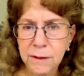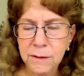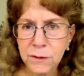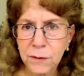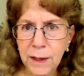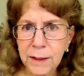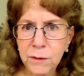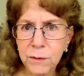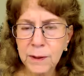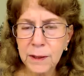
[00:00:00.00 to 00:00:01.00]
so that
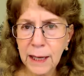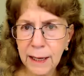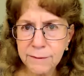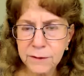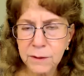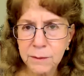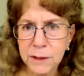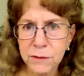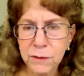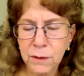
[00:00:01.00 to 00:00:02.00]
you will have some
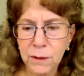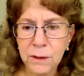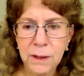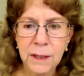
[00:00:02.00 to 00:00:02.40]
control.